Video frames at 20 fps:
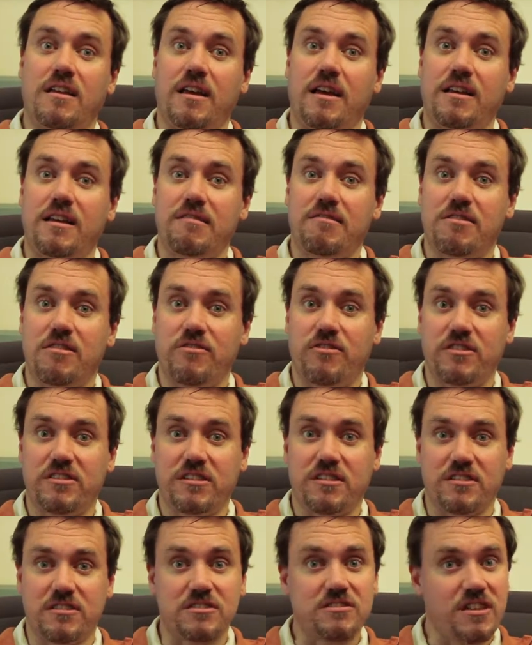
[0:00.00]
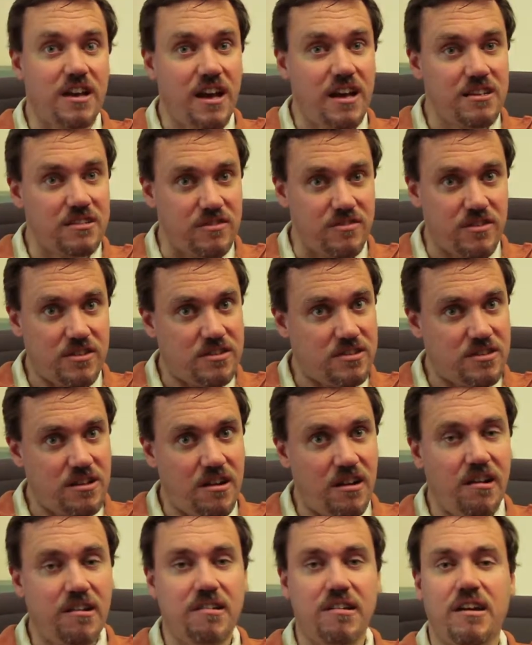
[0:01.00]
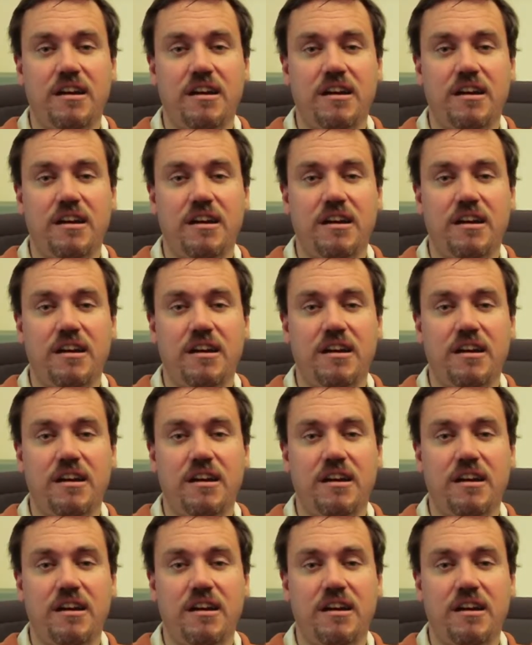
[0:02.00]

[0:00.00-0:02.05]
idea of the physical size of the star.